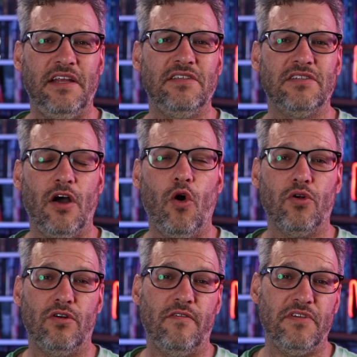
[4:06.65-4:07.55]
and he's the
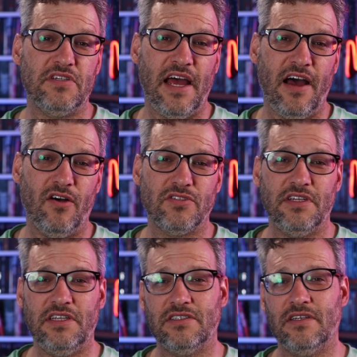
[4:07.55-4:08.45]
owner of this house,
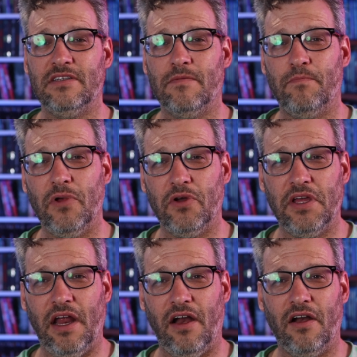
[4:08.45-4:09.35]
and he's a
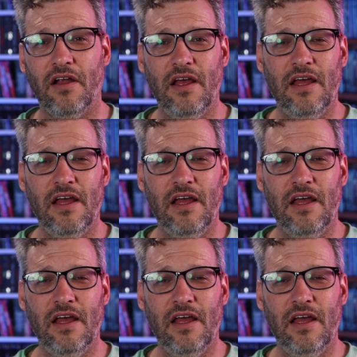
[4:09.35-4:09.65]
billionaire.